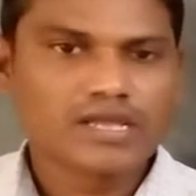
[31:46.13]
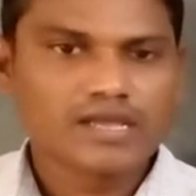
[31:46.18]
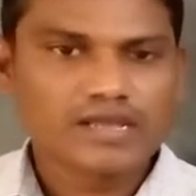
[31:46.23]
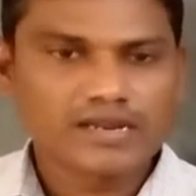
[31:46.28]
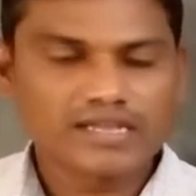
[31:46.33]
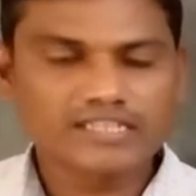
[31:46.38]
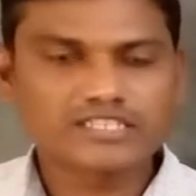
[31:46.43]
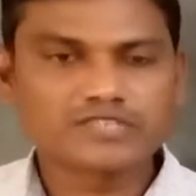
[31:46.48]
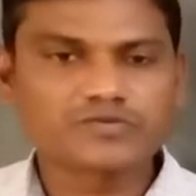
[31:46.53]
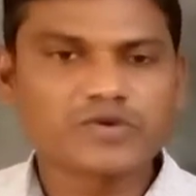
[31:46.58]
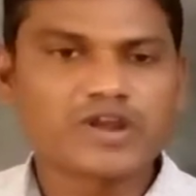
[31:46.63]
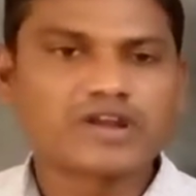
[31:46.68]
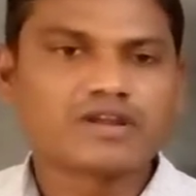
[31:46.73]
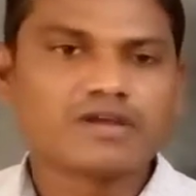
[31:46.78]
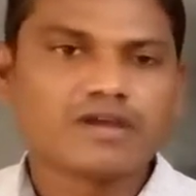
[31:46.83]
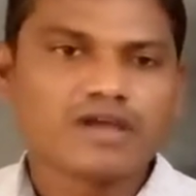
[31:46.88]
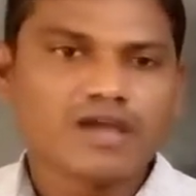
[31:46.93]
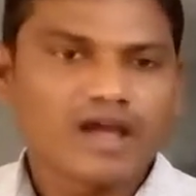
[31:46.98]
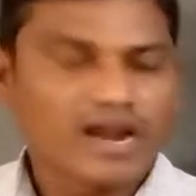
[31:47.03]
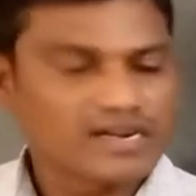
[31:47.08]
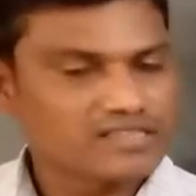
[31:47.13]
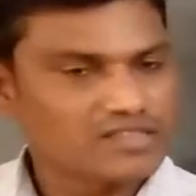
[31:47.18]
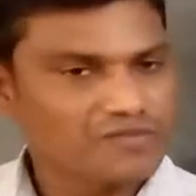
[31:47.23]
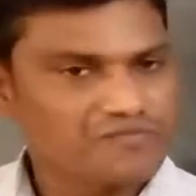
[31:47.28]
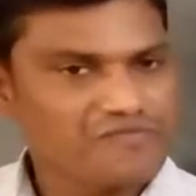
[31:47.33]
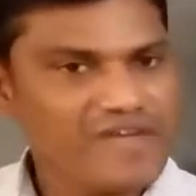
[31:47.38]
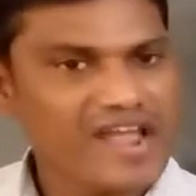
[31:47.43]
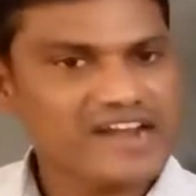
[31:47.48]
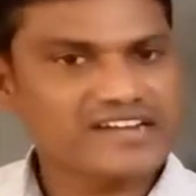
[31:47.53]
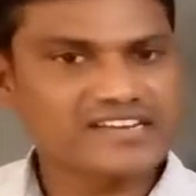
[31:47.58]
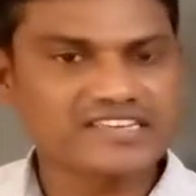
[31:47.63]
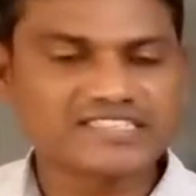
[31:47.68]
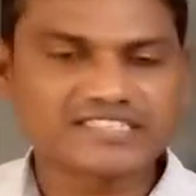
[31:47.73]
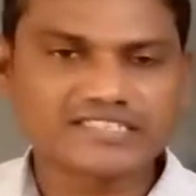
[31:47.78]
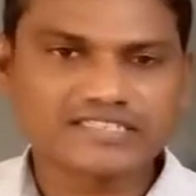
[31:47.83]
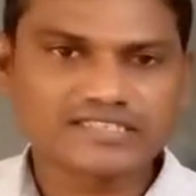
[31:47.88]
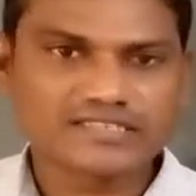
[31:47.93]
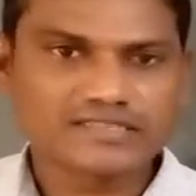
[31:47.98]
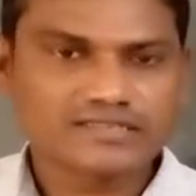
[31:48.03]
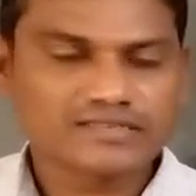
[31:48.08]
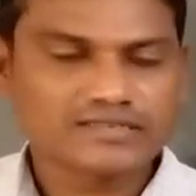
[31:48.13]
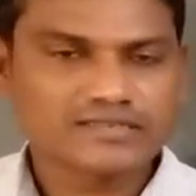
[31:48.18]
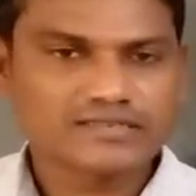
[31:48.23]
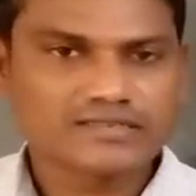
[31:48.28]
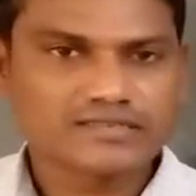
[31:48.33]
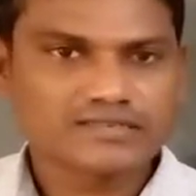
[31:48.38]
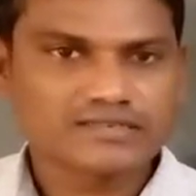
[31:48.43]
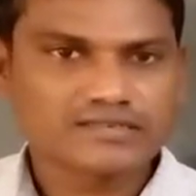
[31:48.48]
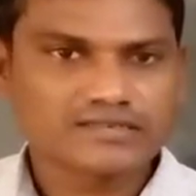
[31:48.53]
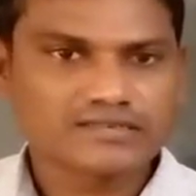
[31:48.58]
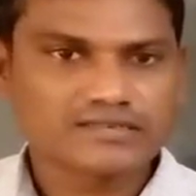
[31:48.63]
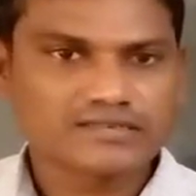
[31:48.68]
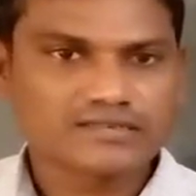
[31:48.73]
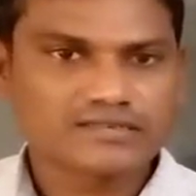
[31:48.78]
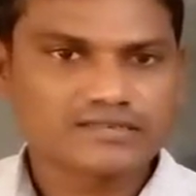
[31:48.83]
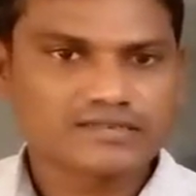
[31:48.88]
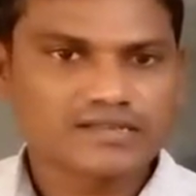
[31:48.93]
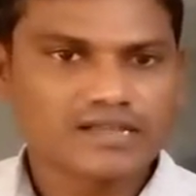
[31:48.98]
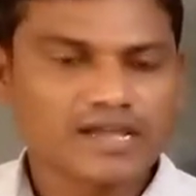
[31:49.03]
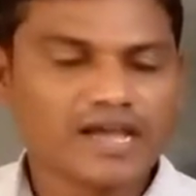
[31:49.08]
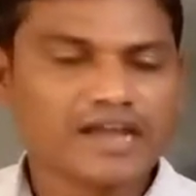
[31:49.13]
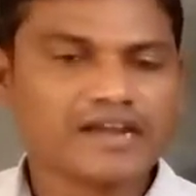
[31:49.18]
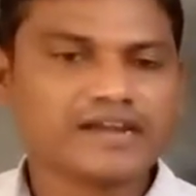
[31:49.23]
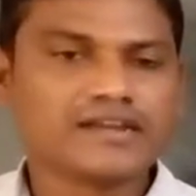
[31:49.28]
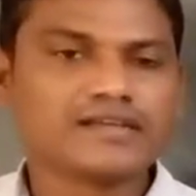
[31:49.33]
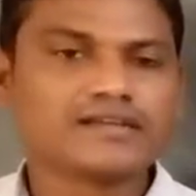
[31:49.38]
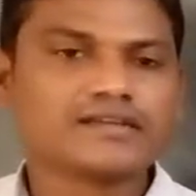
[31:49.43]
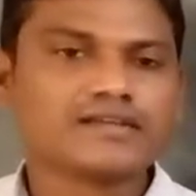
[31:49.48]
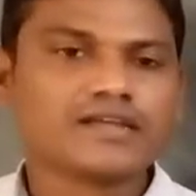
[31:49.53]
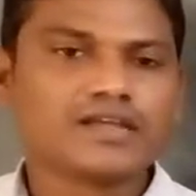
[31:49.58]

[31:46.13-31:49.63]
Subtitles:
next one at the factories, and